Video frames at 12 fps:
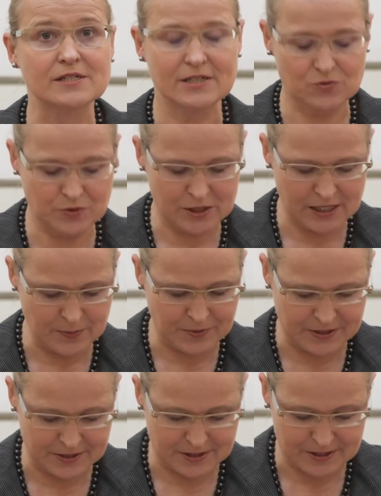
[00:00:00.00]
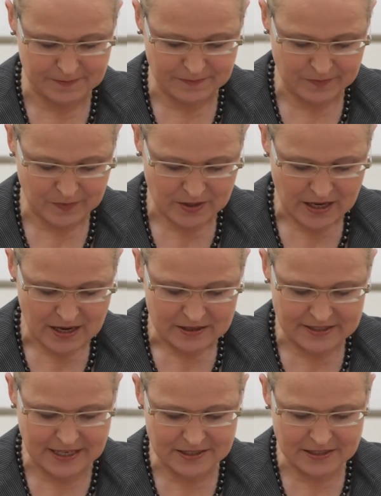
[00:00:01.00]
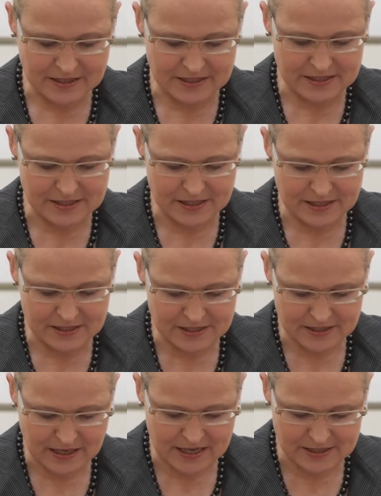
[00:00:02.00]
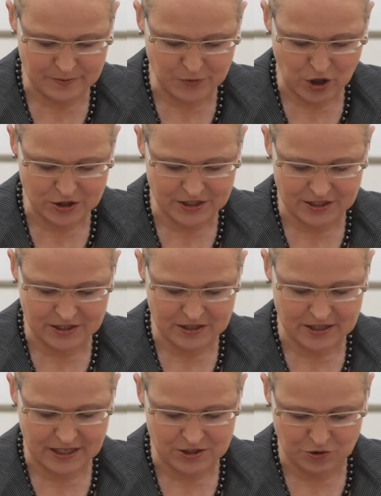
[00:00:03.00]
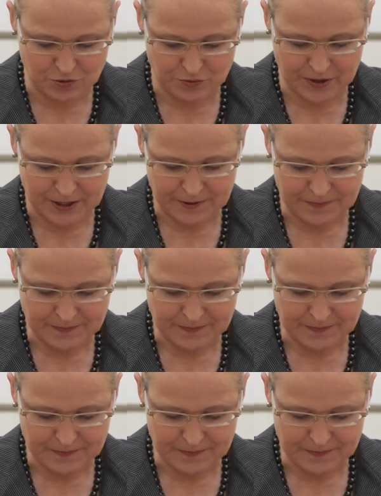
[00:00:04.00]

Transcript: and recipients. That is an as category.